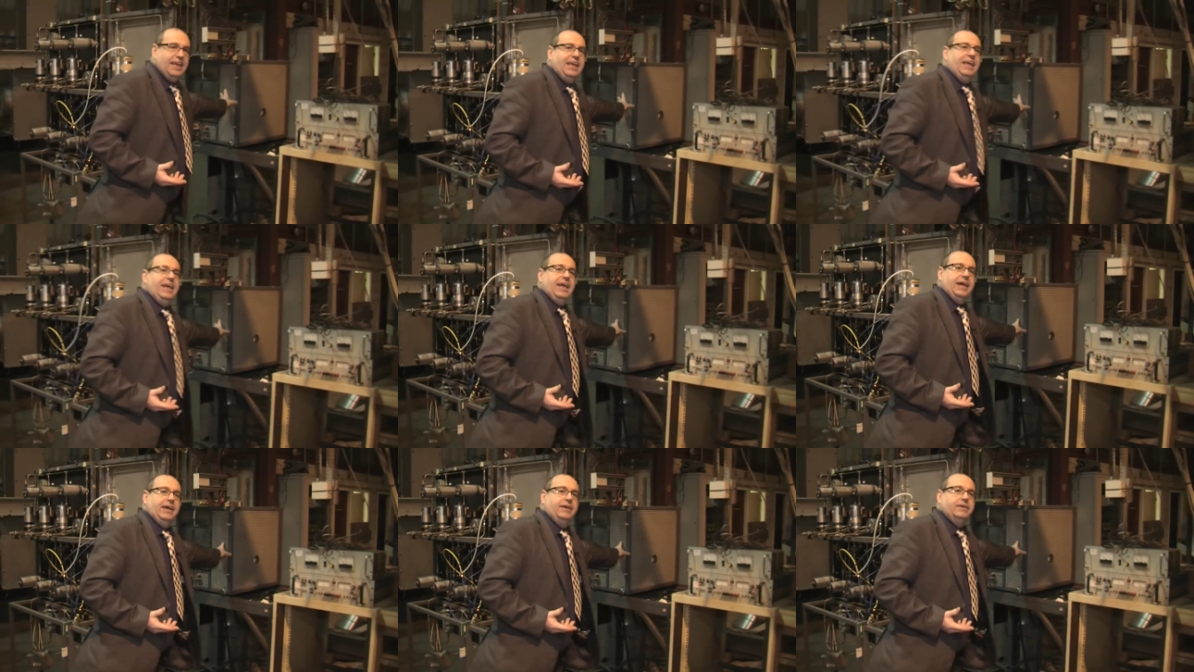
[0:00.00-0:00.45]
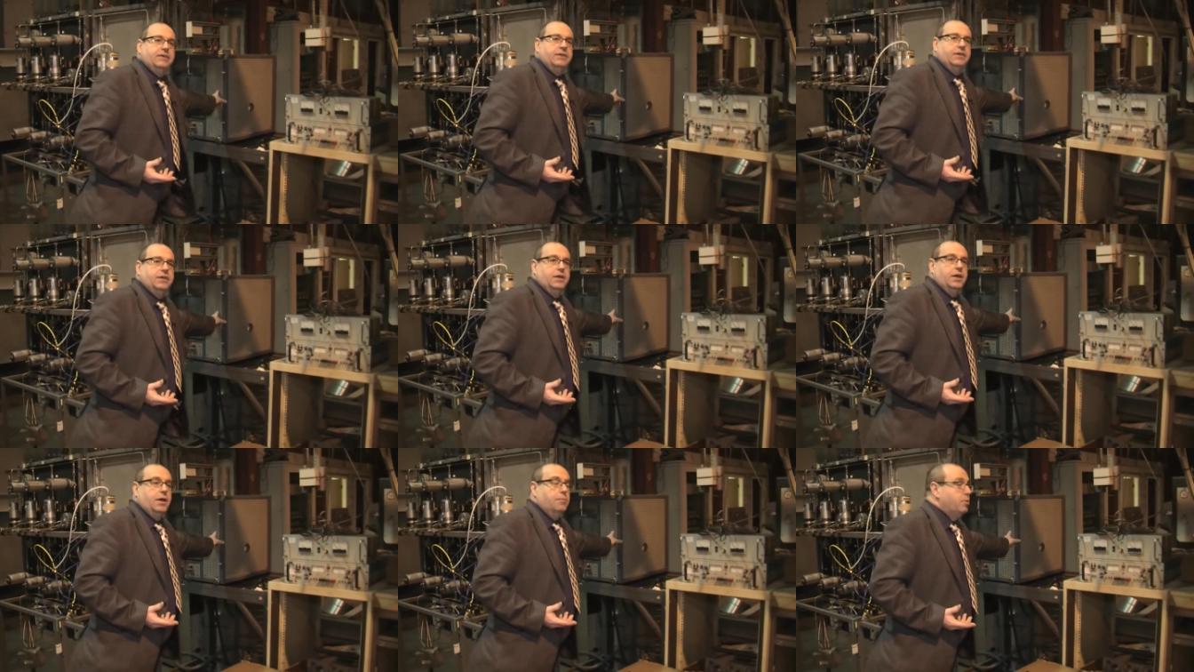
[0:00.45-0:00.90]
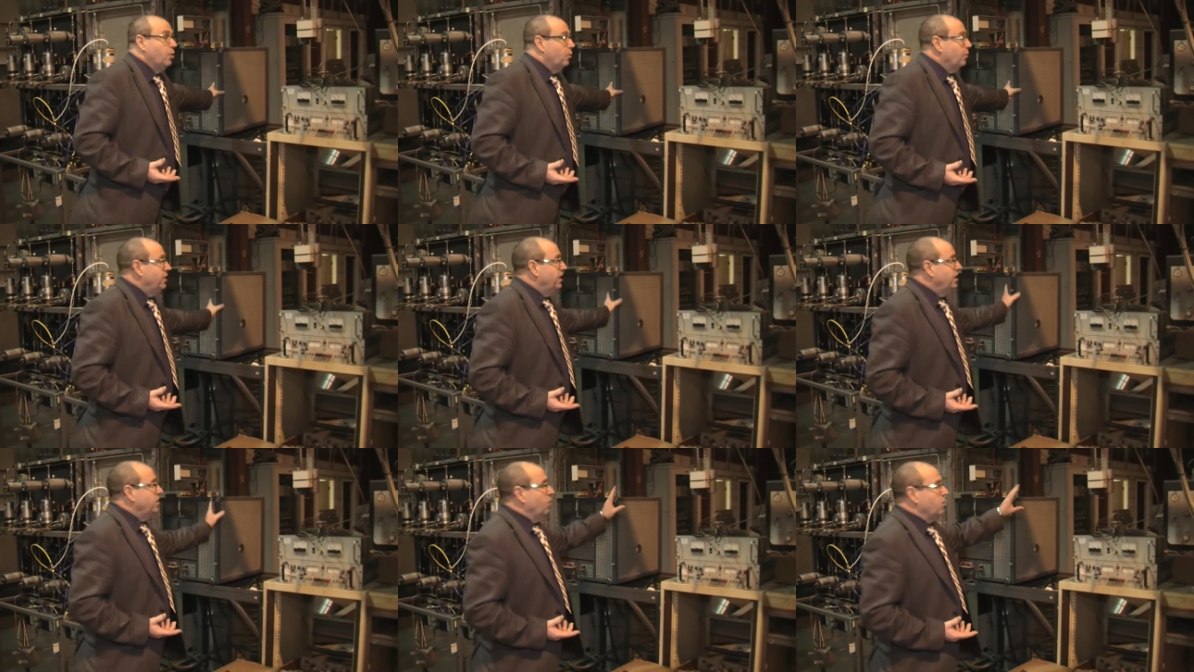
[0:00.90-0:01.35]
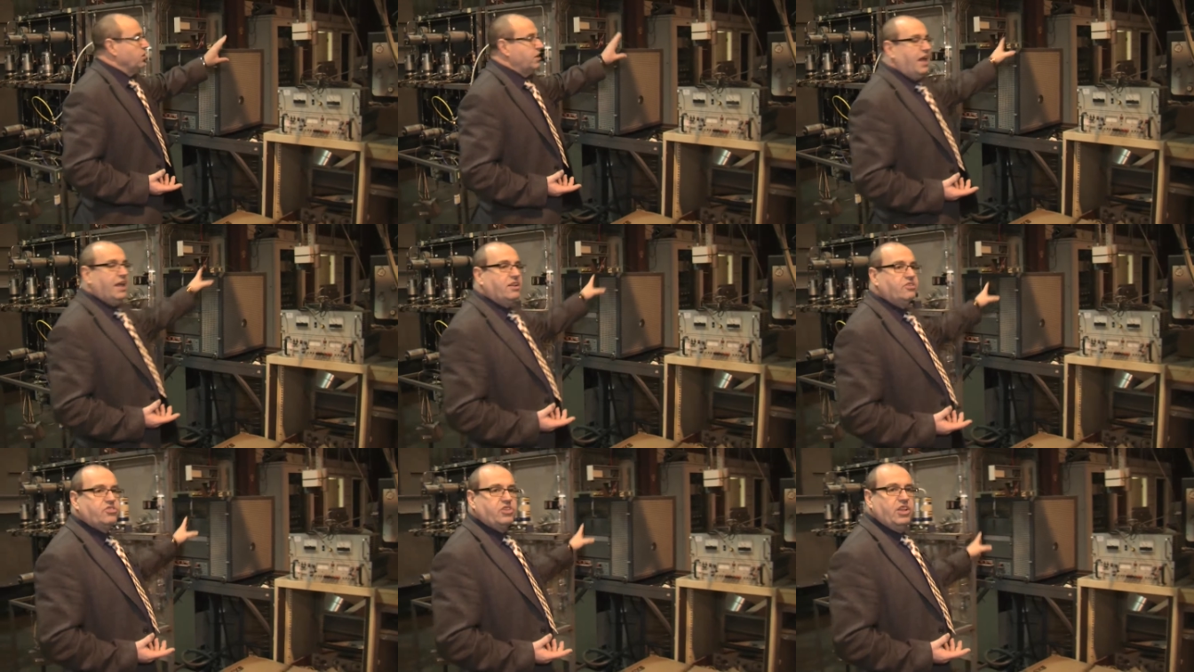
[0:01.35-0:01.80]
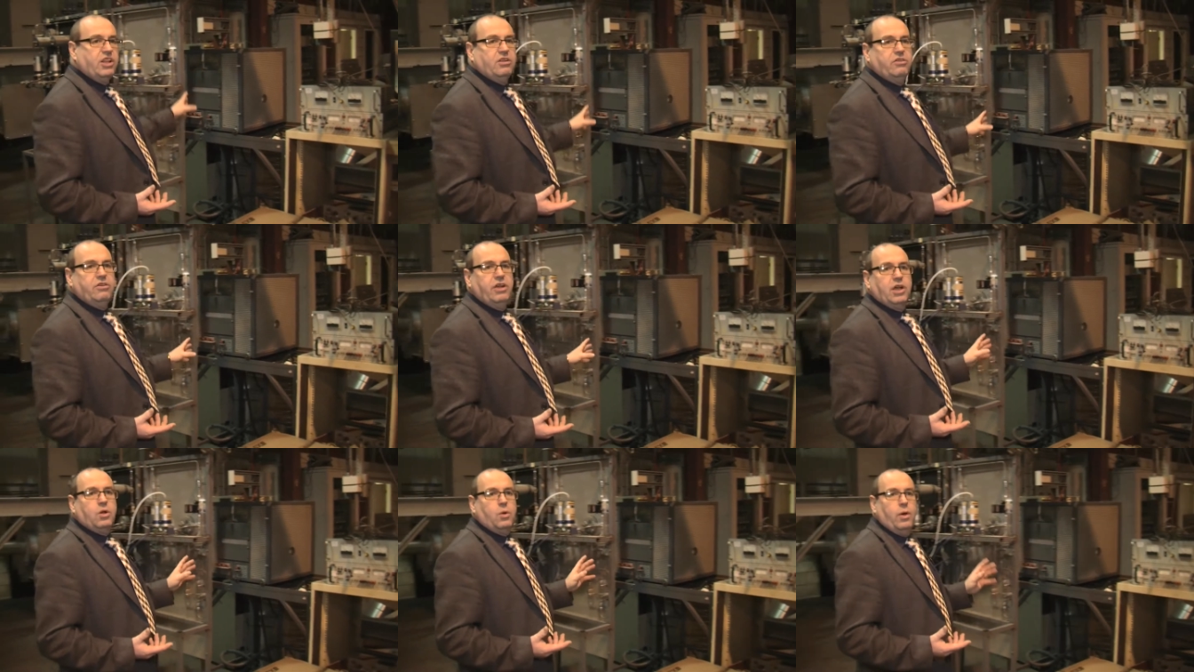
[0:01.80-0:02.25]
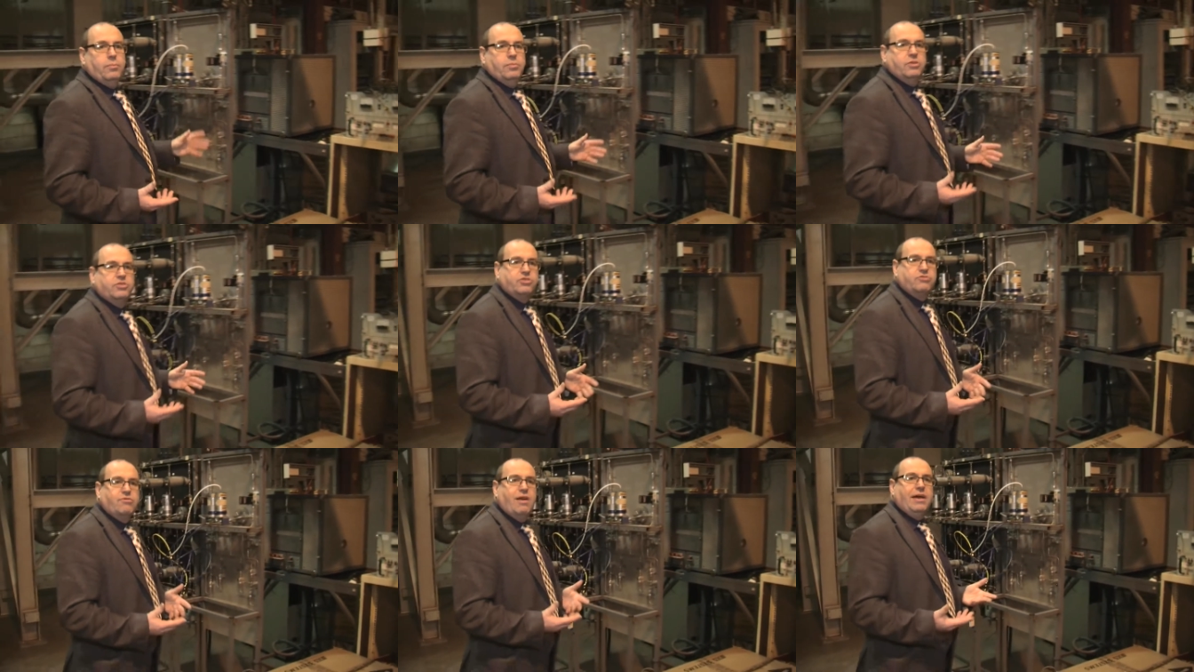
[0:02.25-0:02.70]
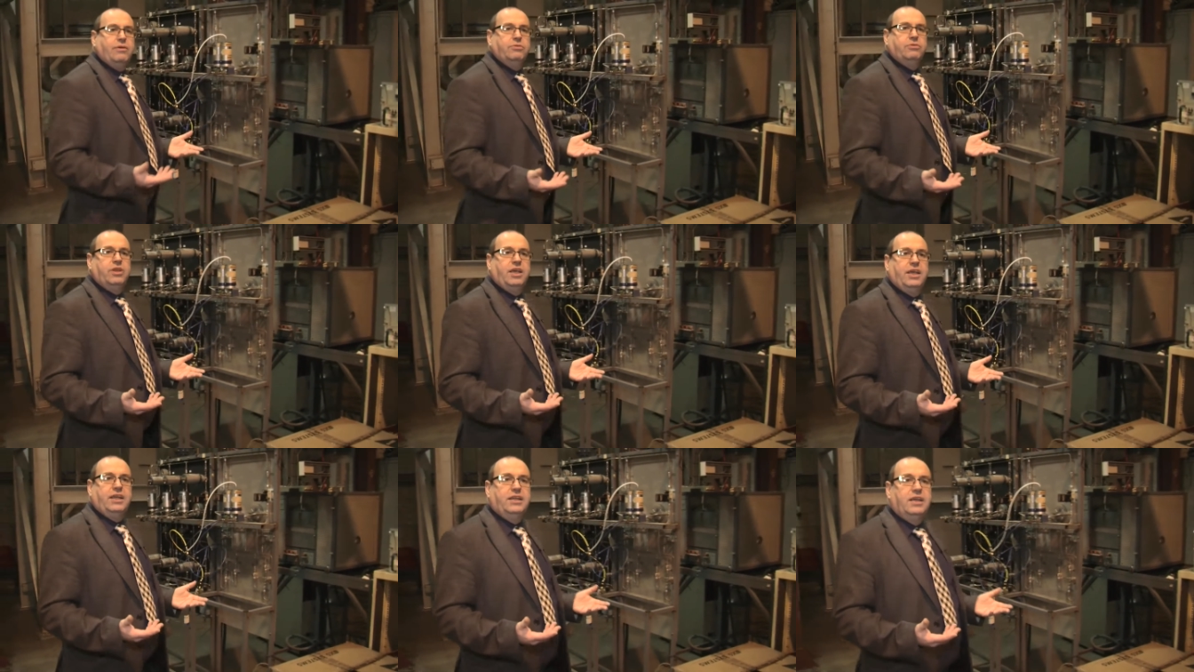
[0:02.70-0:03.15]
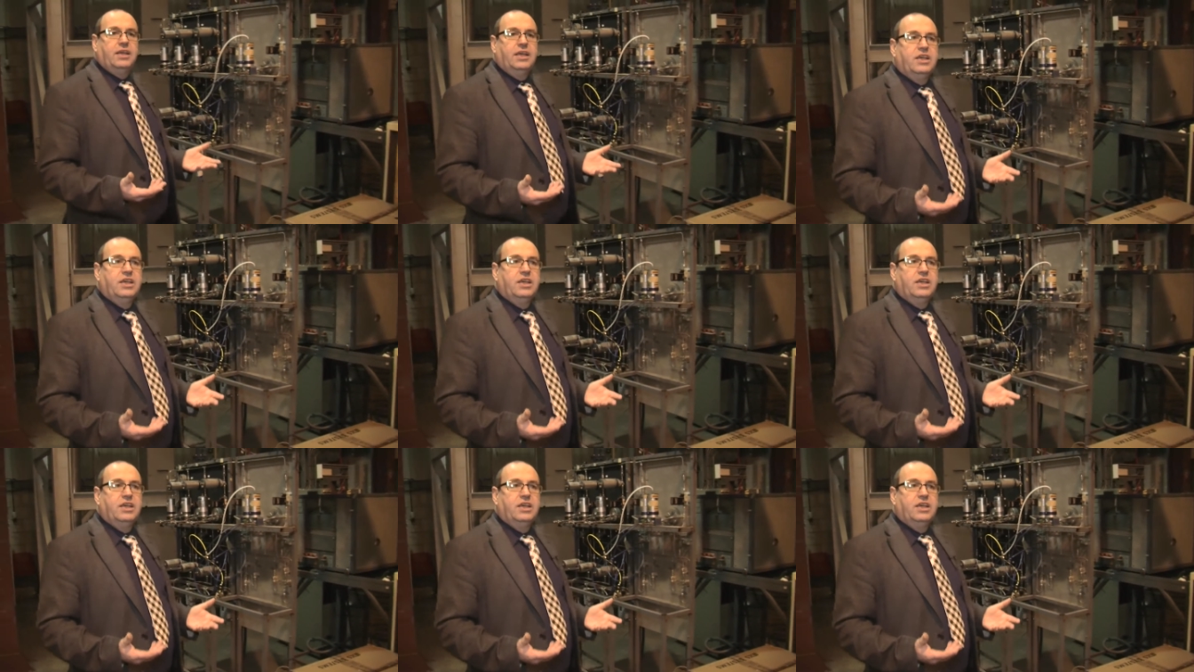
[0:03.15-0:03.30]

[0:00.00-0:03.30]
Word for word: here, but we need all the ancillary equipment around it